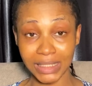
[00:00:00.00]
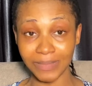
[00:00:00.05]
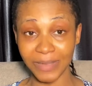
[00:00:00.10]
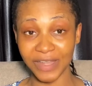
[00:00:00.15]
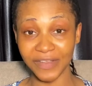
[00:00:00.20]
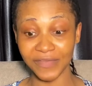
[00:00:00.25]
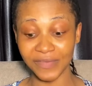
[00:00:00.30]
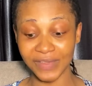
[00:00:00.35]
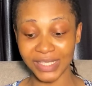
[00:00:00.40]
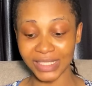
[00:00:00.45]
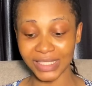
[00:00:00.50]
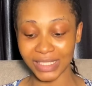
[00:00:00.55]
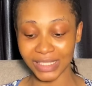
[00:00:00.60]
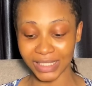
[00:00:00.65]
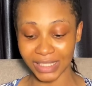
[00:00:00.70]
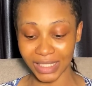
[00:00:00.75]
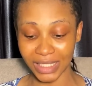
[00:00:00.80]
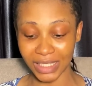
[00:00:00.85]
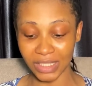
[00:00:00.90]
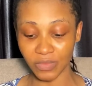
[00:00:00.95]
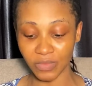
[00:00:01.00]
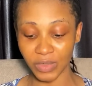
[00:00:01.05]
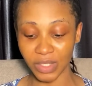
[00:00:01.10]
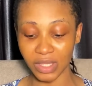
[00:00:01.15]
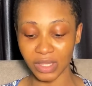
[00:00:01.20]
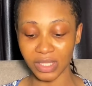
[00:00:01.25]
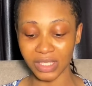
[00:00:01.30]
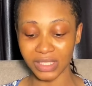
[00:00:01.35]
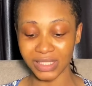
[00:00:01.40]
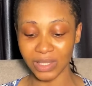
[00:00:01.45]
my face again
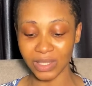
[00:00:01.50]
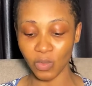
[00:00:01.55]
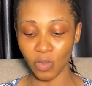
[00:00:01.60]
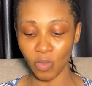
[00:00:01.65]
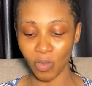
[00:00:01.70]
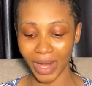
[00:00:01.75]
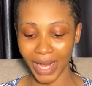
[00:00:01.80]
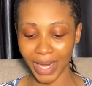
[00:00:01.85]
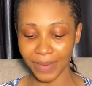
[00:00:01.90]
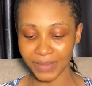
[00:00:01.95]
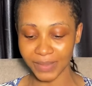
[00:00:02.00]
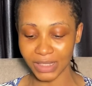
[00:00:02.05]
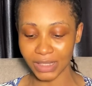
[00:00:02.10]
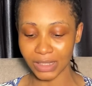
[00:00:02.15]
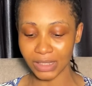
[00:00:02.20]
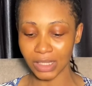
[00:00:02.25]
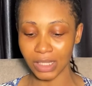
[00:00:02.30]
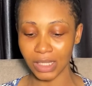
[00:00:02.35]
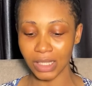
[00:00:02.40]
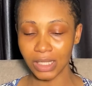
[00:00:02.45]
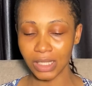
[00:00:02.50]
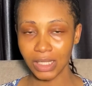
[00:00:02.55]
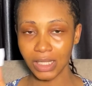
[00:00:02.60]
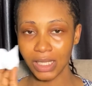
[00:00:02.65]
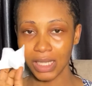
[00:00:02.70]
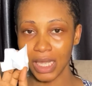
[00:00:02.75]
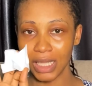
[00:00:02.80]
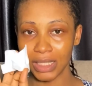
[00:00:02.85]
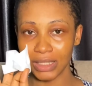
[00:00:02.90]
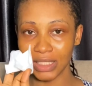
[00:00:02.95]
with the same wipes,
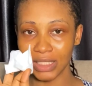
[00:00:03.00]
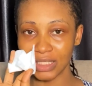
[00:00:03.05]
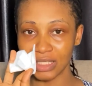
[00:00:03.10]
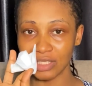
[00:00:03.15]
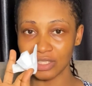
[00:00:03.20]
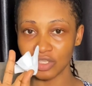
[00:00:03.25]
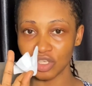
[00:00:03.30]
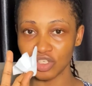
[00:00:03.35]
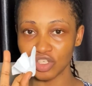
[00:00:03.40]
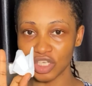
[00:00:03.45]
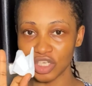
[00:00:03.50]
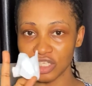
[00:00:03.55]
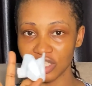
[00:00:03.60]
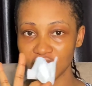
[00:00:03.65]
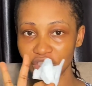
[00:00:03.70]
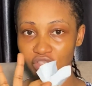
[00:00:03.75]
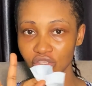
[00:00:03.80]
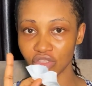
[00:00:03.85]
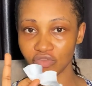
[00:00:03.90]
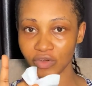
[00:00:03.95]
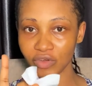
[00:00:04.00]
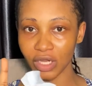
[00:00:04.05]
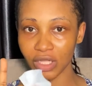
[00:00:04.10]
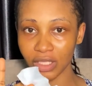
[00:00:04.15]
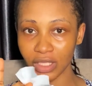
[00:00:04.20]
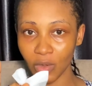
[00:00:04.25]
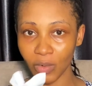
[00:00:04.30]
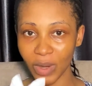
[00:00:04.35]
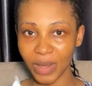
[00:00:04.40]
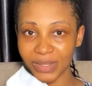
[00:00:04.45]
and this is not just the
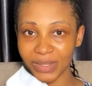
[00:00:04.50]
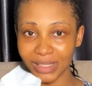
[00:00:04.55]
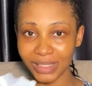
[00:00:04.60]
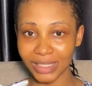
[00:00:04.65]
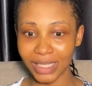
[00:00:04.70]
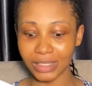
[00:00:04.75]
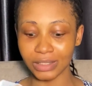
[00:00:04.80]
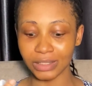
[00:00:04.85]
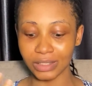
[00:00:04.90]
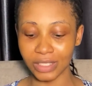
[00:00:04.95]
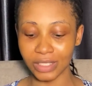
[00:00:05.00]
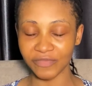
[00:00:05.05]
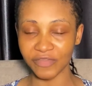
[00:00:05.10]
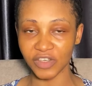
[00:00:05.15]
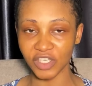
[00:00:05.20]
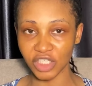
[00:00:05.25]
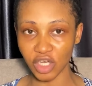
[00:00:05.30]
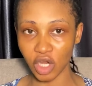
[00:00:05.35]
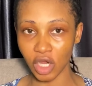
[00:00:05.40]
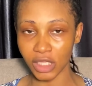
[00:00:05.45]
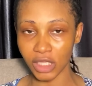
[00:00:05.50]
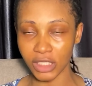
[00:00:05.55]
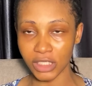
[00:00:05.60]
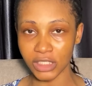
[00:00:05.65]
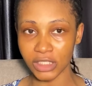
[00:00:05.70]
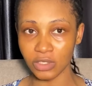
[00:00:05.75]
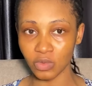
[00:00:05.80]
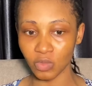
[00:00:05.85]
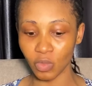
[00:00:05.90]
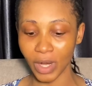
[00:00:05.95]
regular wipes. This is like a facial
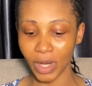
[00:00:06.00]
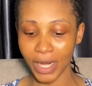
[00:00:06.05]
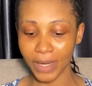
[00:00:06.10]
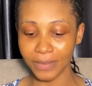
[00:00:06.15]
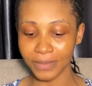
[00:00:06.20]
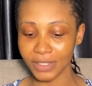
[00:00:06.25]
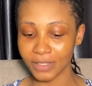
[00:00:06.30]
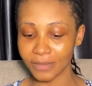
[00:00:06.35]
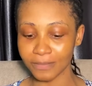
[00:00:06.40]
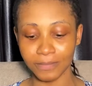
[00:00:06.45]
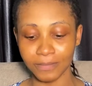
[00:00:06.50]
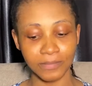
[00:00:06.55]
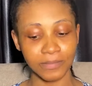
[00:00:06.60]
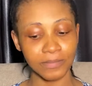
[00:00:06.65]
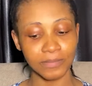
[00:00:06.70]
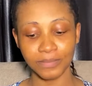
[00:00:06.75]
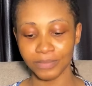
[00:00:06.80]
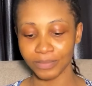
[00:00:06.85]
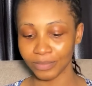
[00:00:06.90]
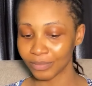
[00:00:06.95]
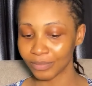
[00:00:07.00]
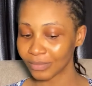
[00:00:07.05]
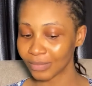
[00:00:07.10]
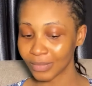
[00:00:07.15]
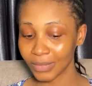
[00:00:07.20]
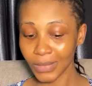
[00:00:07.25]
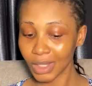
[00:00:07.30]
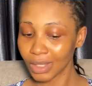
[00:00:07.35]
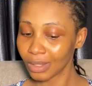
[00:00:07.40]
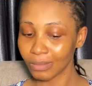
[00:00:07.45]
cleansing wipes.
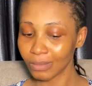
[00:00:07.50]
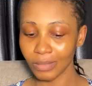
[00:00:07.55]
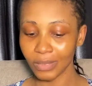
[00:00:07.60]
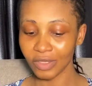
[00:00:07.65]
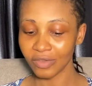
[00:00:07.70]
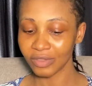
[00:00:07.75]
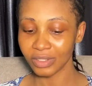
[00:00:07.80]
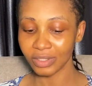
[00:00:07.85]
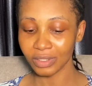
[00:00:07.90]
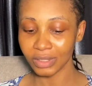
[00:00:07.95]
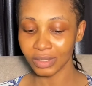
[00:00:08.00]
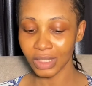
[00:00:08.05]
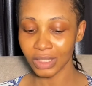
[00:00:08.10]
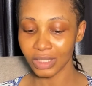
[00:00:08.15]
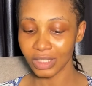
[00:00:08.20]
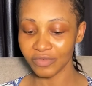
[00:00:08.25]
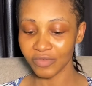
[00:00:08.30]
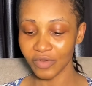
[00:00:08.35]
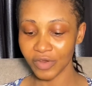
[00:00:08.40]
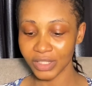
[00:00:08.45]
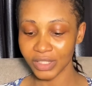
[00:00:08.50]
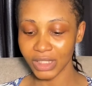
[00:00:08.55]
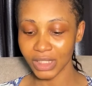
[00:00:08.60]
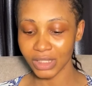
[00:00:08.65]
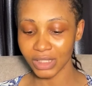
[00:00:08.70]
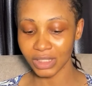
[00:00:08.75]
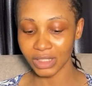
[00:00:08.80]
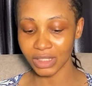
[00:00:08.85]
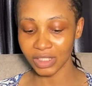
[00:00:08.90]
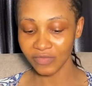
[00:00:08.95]
My skin is very
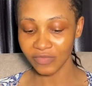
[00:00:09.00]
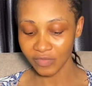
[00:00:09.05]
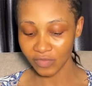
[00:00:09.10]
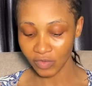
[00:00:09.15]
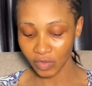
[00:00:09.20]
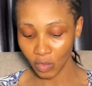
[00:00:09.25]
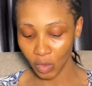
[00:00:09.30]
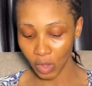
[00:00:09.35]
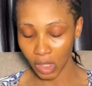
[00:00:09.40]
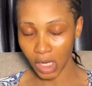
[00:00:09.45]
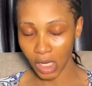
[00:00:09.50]
sensitive, so